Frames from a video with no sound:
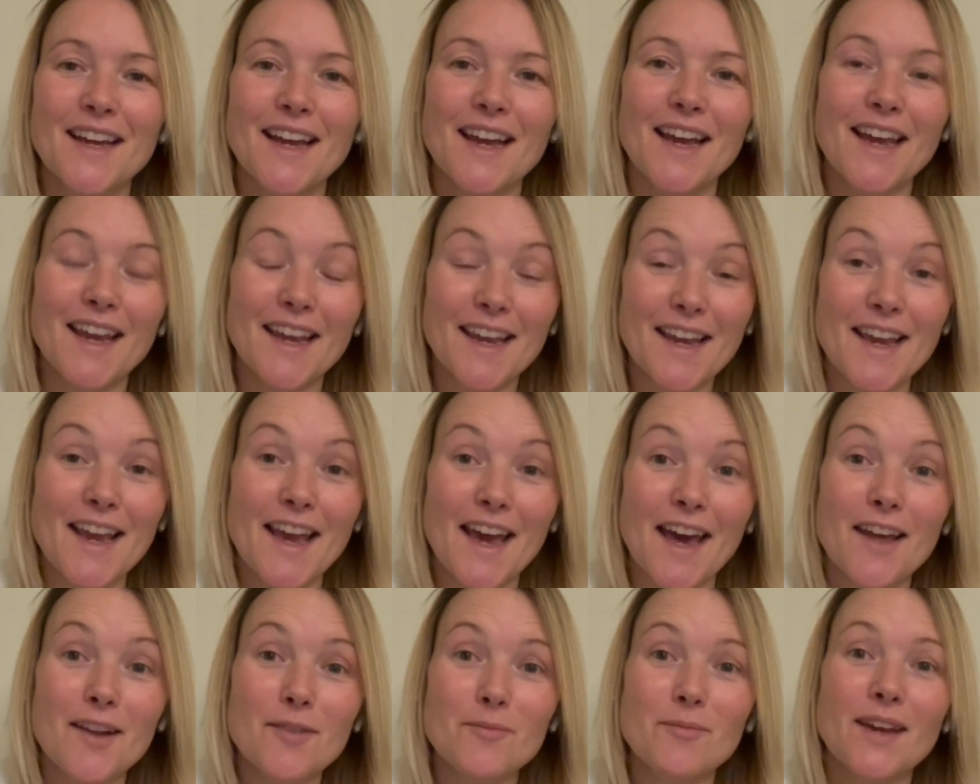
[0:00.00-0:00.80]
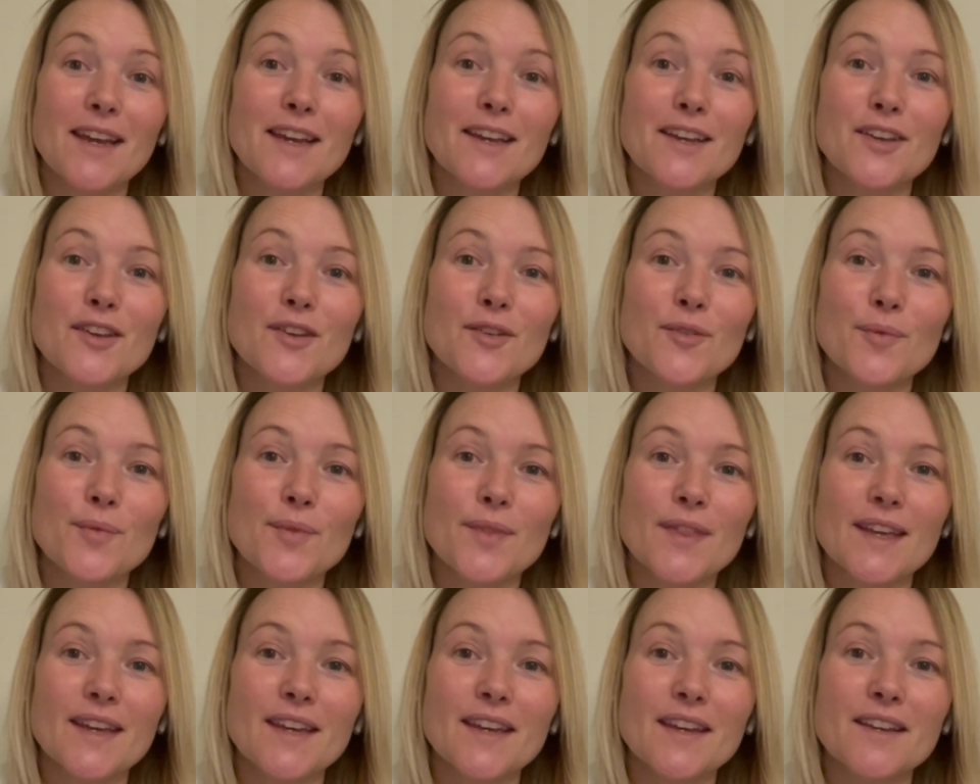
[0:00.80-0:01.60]
It can make you
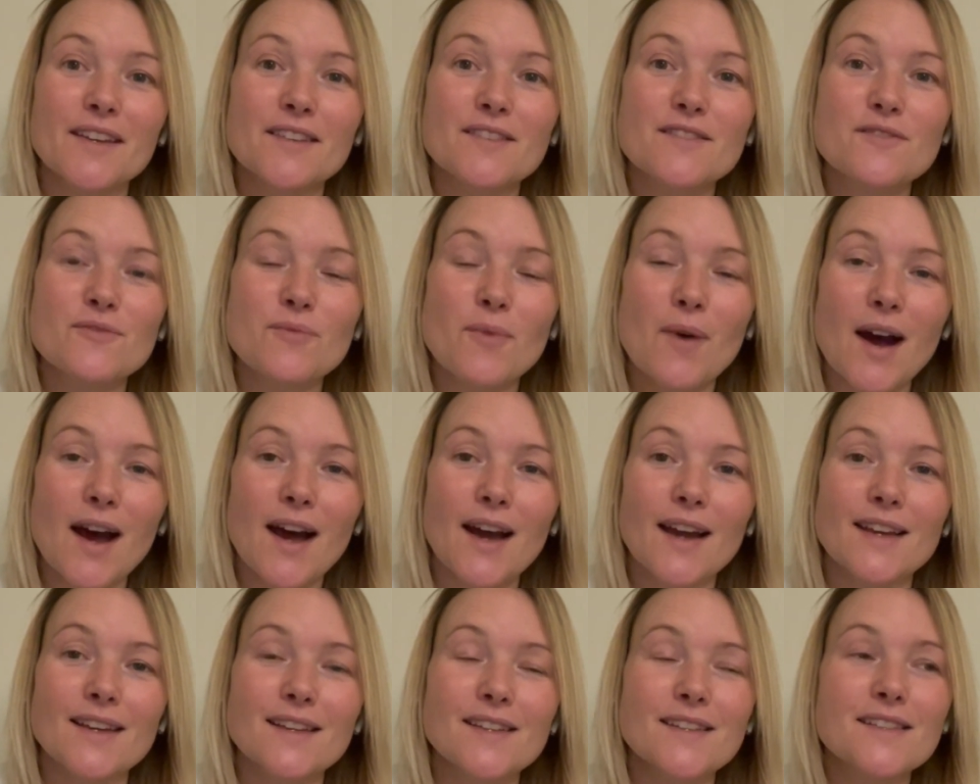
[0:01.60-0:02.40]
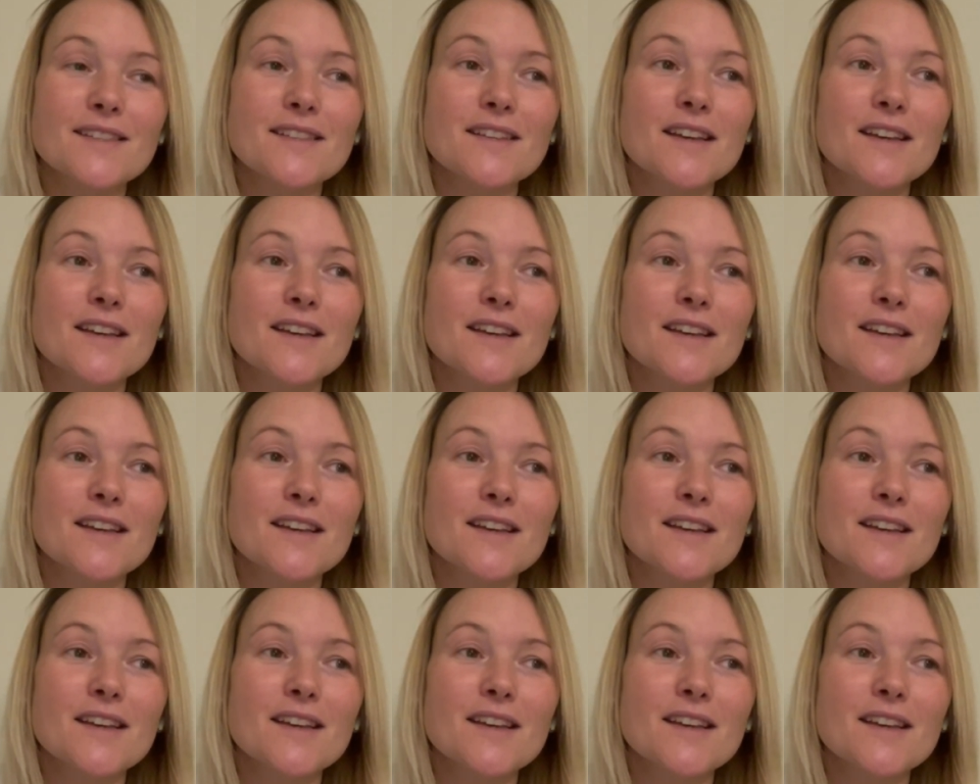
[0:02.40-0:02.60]
think twice.